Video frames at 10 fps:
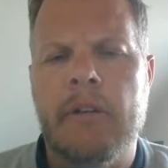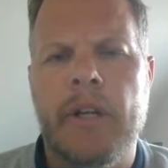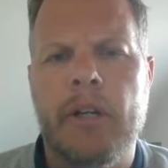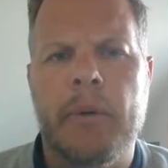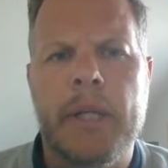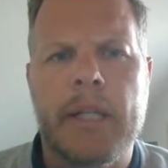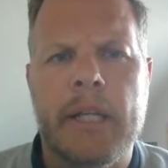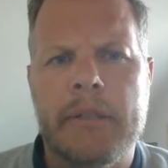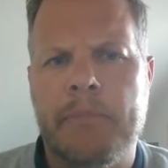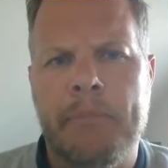Lego brick that
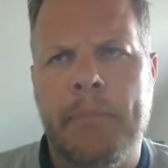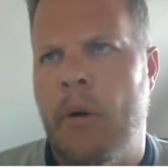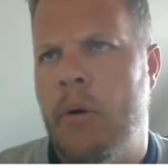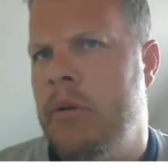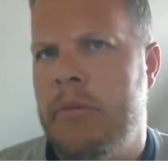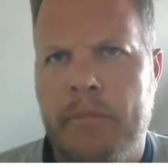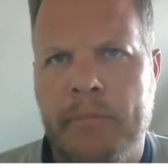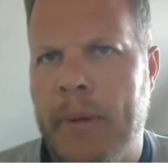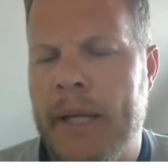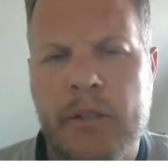is born
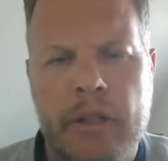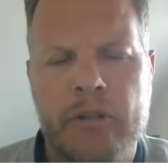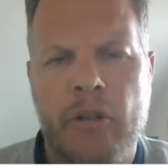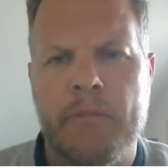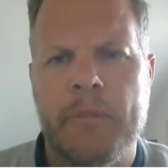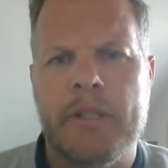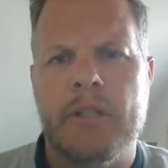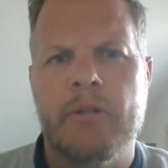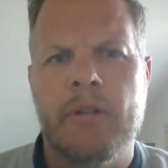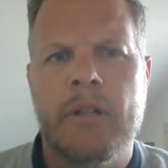based on a certain
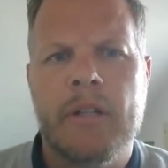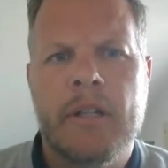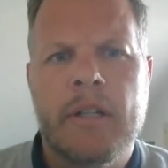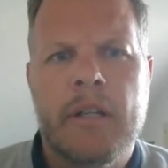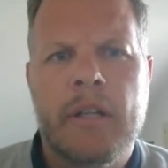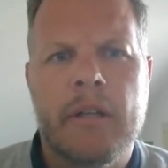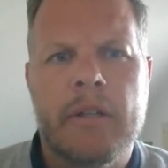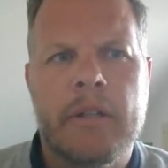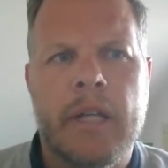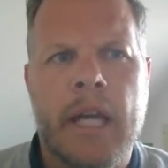material,
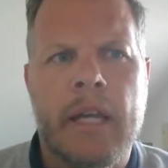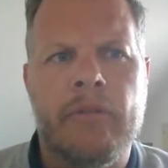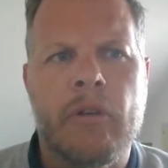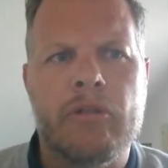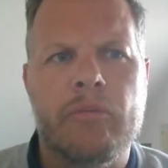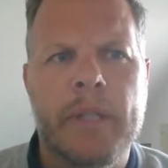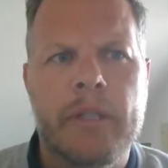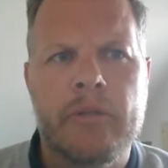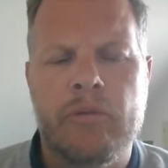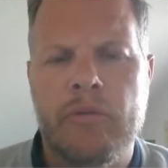and of course we
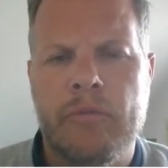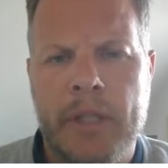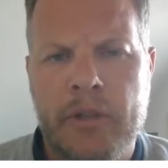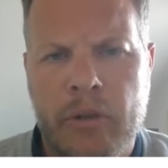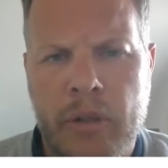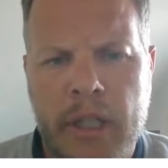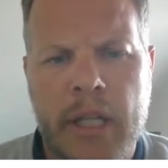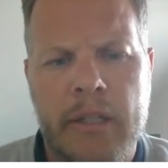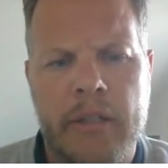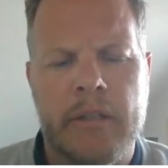need to make sure
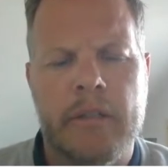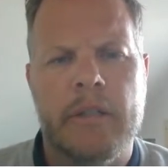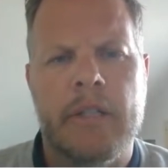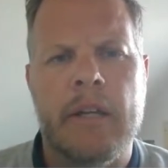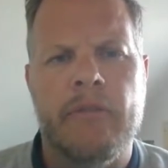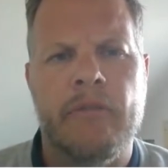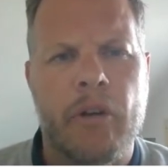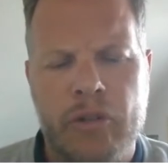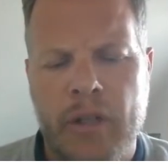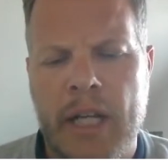that
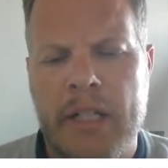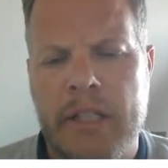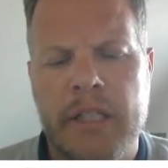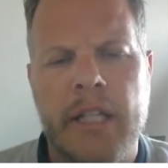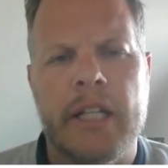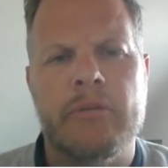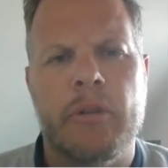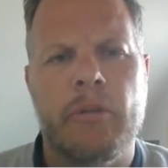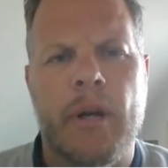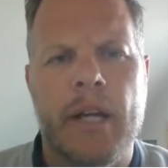functionality that is
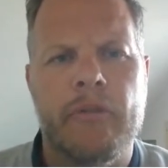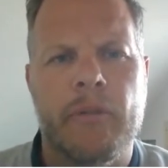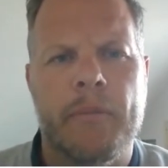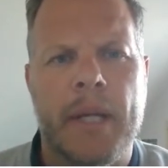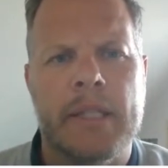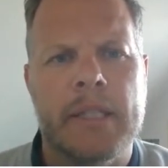required from that